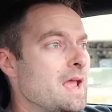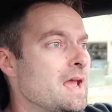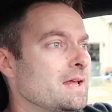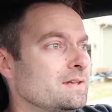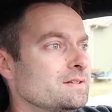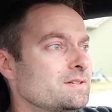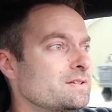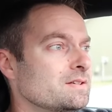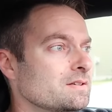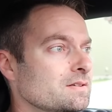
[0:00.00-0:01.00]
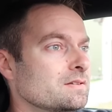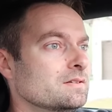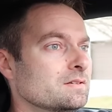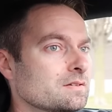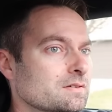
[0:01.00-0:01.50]
And
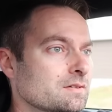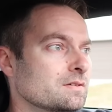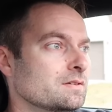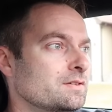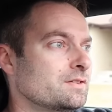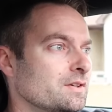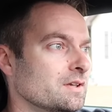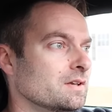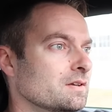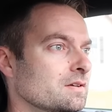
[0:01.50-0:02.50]
let's see.